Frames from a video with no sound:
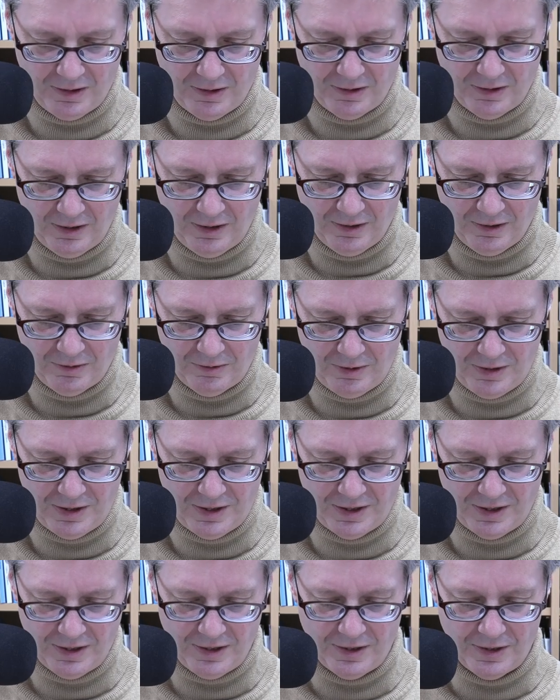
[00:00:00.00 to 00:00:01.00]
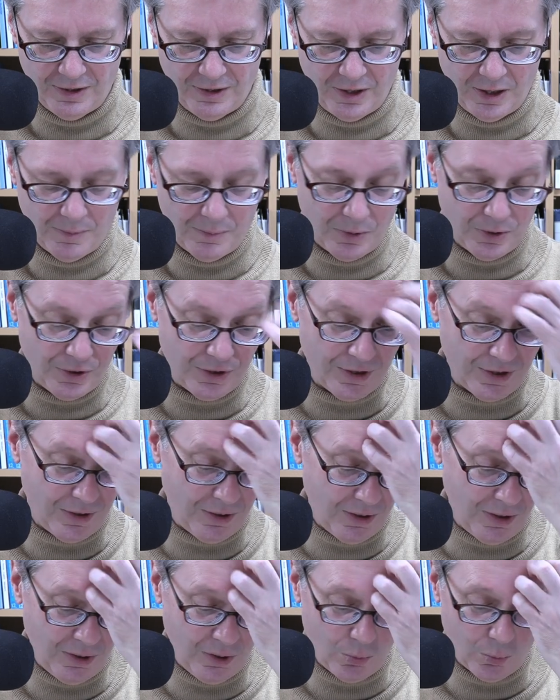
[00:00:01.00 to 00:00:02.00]
increasing their numbers
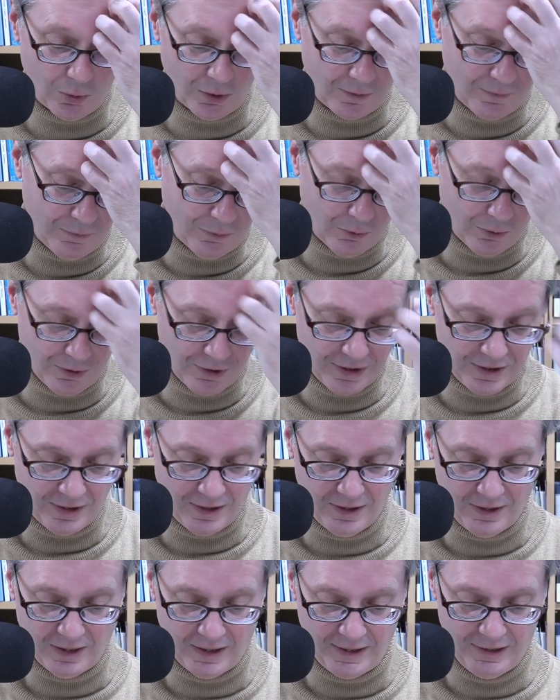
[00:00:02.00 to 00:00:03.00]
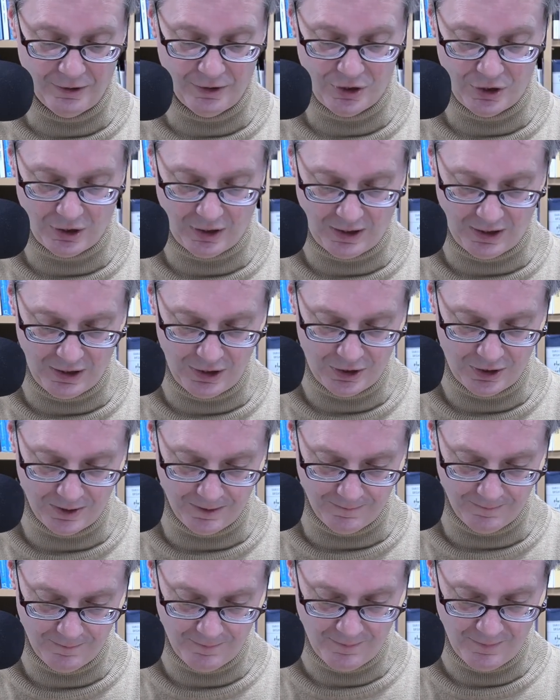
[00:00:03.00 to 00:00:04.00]
in the workforce and in higher
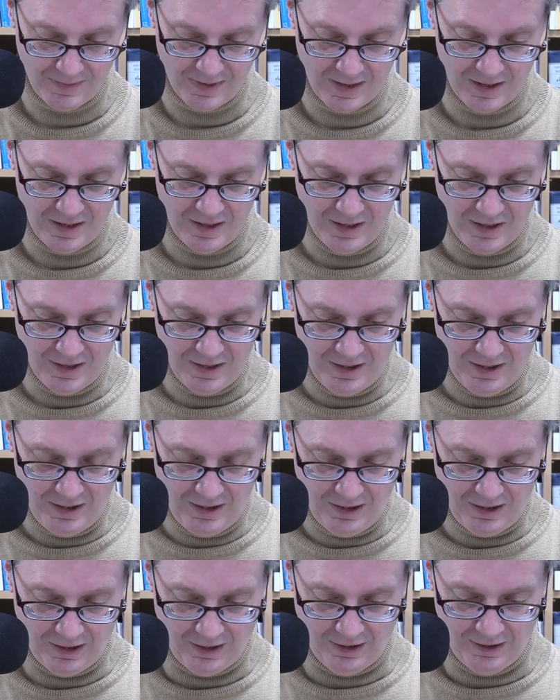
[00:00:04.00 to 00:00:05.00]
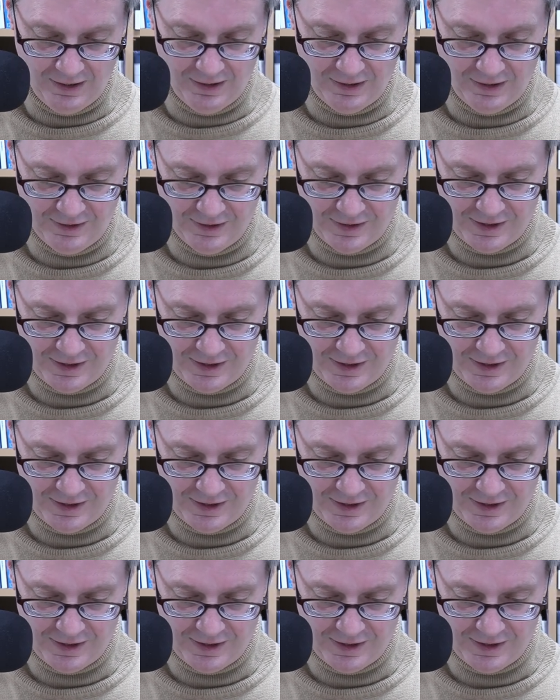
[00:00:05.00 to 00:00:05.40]
education. And in the